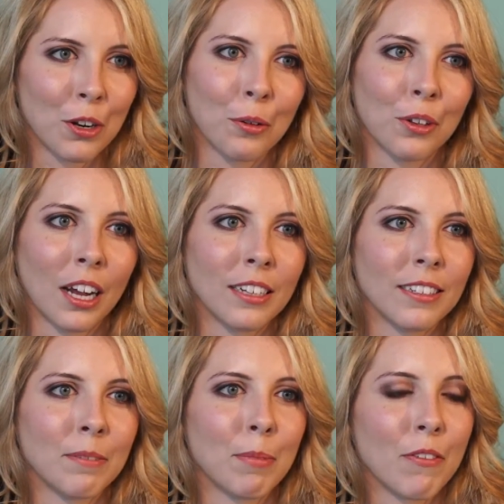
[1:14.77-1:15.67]
know that I
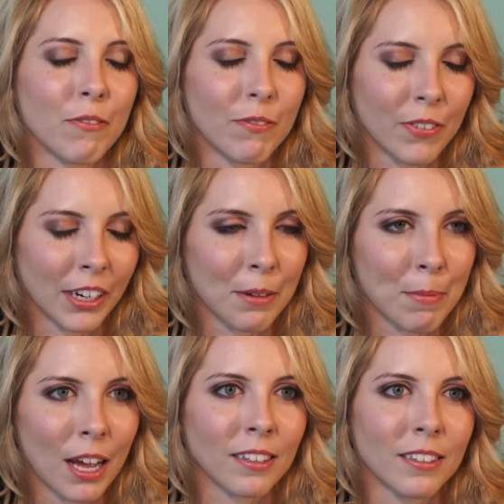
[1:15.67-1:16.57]
did my very
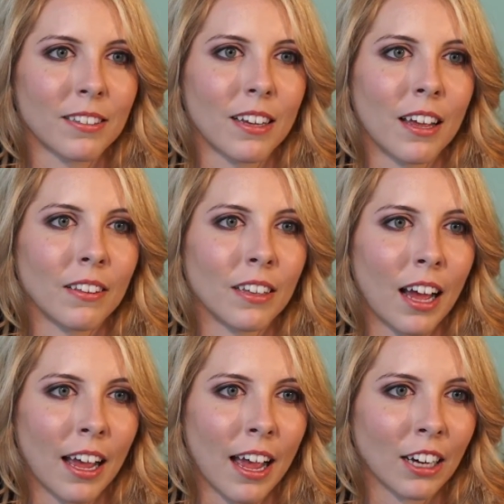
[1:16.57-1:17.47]
best and that
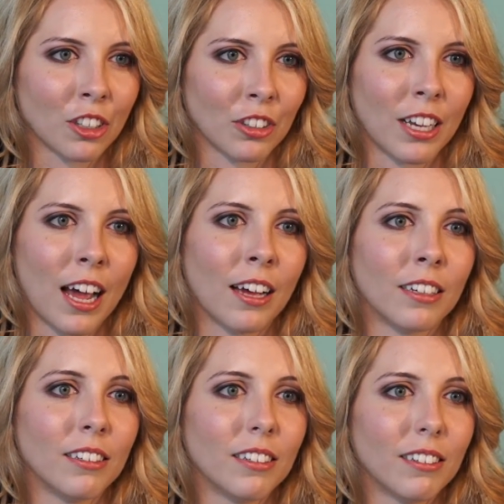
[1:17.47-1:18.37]
I actually
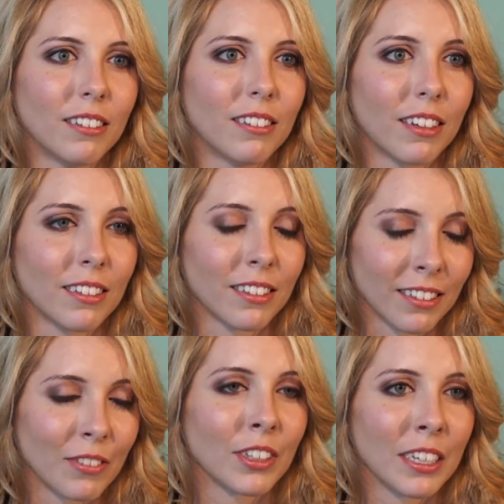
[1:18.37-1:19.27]
had a
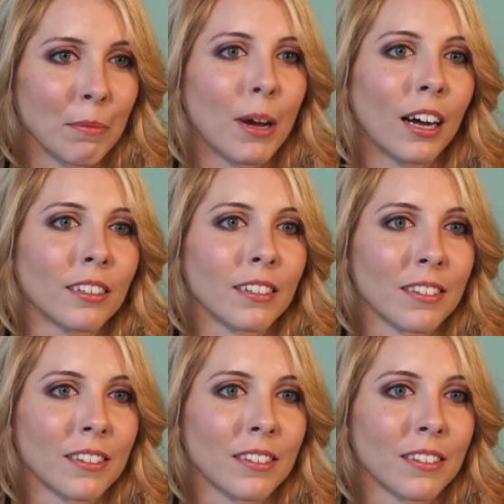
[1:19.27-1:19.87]
significant impact on